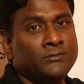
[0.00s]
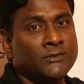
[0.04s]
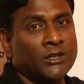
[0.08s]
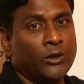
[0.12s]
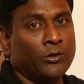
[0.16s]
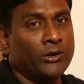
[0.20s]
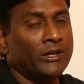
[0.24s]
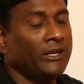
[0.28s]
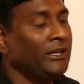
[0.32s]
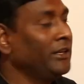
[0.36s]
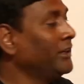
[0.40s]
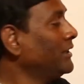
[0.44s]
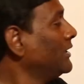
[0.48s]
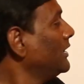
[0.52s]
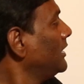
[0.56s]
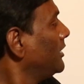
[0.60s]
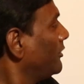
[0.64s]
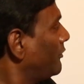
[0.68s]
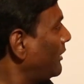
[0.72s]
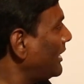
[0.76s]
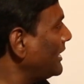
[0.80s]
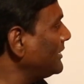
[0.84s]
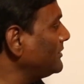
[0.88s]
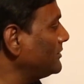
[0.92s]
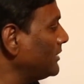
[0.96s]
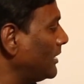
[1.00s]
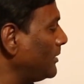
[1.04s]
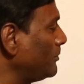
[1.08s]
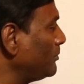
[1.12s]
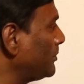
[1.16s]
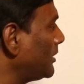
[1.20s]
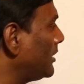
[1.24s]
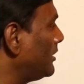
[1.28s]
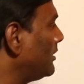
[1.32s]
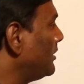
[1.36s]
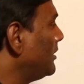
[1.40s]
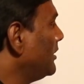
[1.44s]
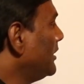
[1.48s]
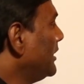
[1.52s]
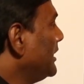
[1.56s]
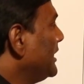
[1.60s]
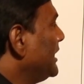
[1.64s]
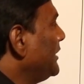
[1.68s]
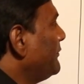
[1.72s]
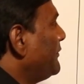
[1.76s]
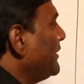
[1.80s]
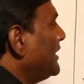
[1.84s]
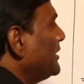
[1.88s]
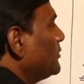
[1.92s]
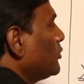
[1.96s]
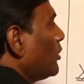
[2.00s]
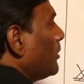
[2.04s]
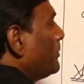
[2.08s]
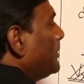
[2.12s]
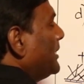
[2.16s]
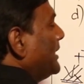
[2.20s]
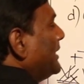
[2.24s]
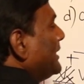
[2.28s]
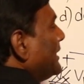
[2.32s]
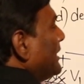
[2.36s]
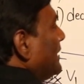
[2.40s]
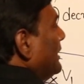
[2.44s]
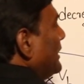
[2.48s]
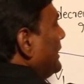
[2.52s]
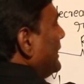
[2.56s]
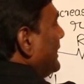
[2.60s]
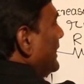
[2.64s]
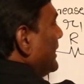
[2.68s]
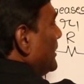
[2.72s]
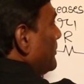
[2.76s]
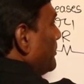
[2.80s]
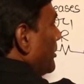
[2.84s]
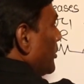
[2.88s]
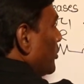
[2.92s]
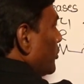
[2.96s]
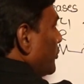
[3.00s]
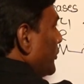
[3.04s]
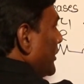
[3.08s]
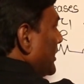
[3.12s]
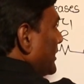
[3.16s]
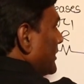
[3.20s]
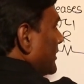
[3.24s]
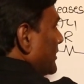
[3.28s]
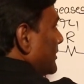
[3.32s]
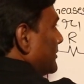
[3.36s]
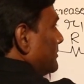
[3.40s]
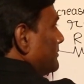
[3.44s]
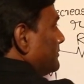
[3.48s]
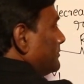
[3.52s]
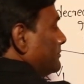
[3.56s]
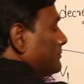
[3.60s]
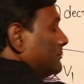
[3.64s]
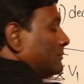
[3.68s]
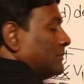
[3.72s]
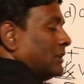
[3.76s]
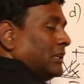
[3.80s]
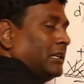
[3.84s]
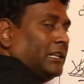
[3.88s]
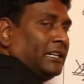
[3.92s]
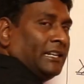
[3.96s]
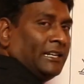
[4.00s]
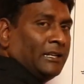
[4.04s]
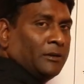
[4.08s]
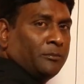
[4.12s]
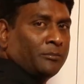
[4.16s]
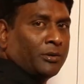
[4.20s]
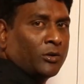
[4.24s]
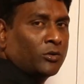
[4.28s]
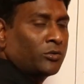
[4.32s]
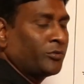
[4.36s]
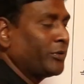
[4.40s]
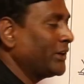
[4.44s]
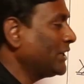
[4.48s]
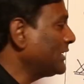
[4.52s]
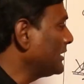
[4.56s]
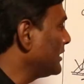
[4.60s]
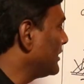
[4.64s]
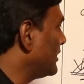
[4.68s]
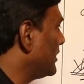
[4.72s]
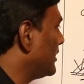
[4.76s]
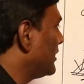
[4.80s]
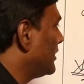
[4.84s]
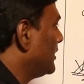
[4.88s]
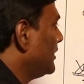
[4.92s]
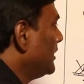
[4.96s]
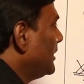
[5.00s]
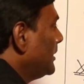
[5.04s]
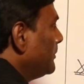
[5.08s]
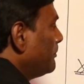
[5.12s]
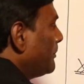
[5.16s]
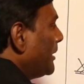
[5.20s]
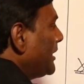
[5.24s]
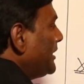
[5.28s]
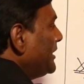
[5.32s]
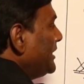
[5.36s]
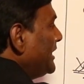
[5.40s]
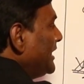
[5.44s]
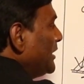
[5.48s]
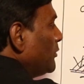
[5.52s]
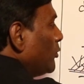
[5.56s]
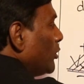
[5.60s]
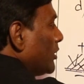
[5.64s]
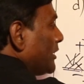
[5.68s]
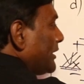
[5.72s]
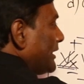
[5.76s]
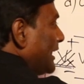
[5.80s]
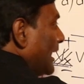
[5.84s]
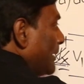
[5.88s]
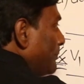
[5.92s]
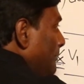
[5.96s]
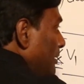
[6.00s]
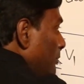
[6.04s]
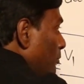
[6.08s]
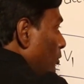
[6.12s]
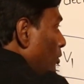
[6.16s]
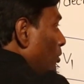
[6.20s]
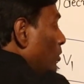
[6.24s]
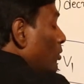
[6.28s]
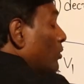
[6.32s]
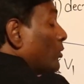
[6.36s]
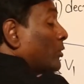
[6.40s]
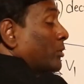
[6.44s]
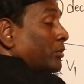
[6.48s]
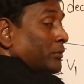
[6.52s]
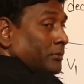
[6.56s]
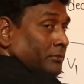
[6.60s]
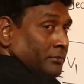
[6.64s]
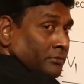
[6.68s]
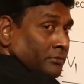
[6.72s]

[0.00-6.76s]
Okay. For example, if it is operating at leading power factor, my E1 can be more.